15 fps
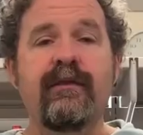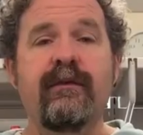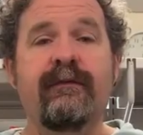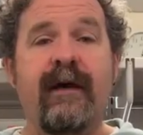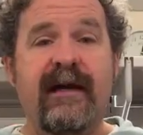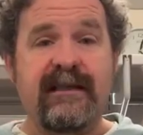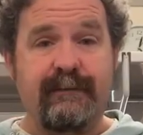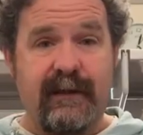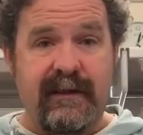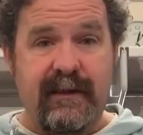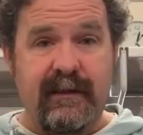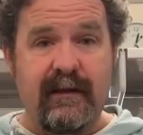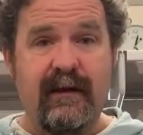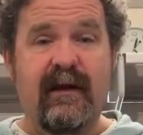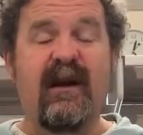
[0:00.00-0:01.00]
the fast
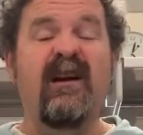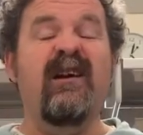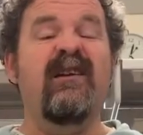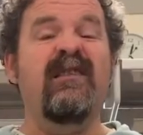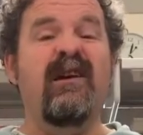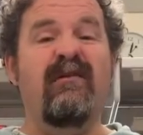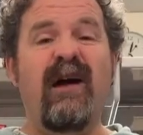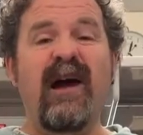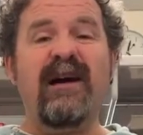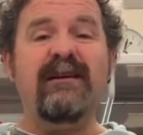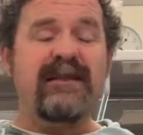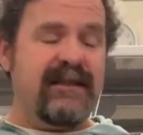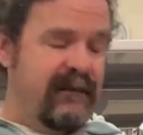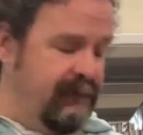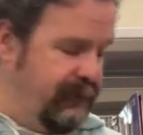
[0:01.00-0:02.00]
bits. There are
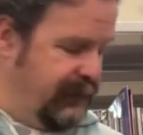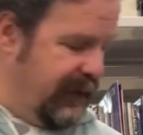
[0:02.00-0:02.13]
some